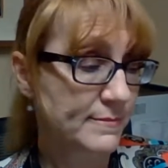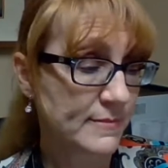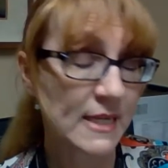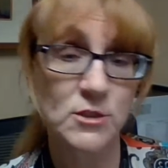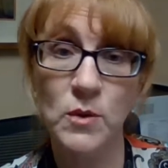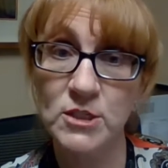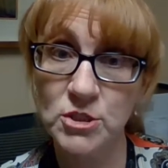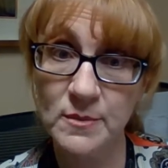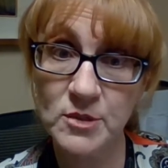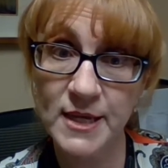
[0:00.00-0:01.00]
That's
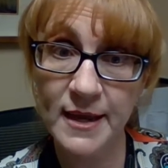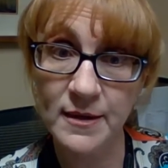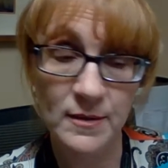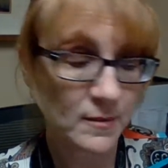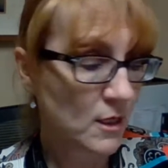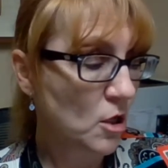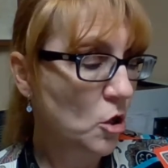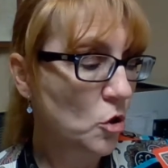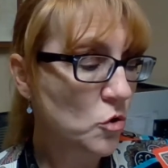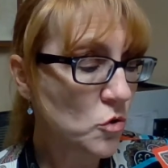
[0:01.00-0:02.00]
question number 10.
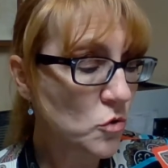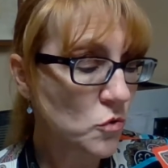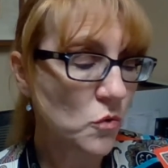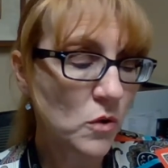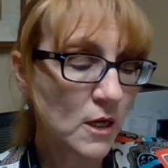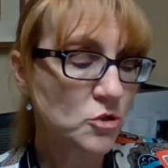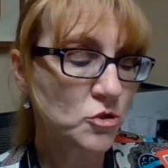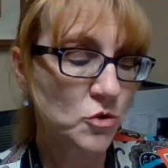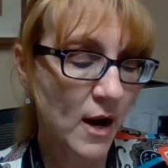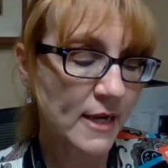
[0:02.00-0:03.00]
Who
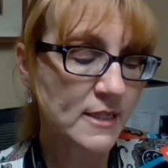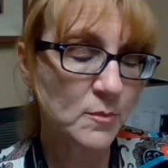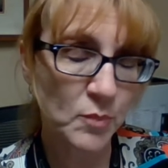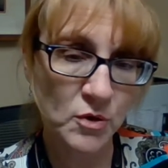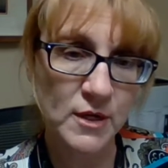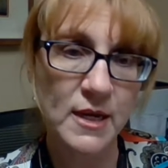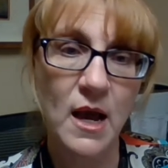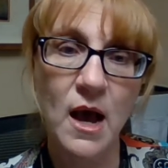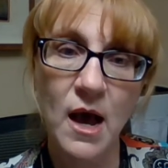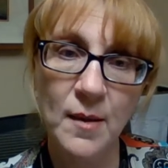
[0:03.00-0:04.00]
tried to put
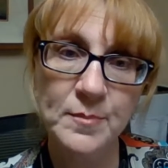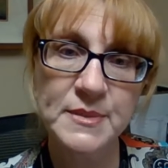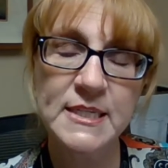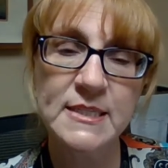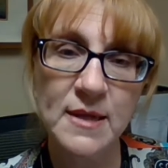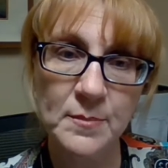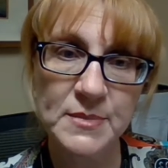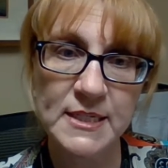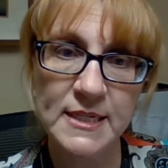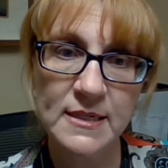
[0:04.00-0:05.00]
Humpty
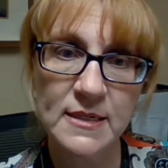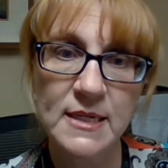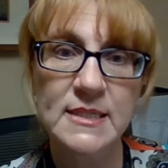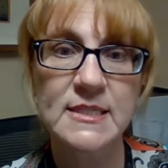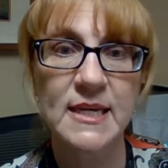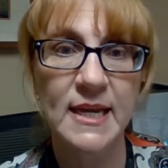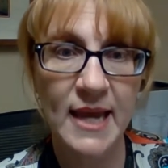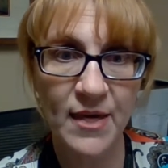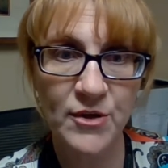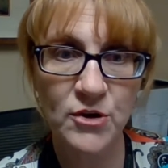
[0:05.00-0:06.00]
Dumpty
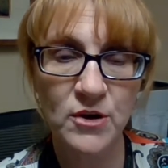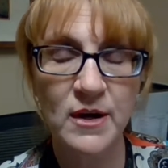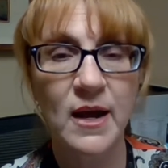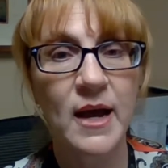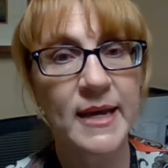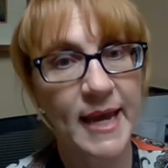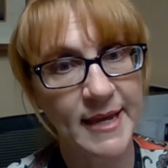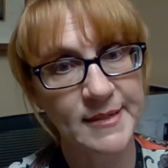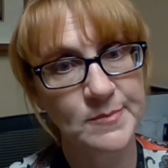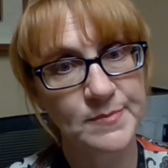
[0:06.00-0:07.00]
together
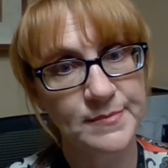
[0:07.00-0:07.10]
again?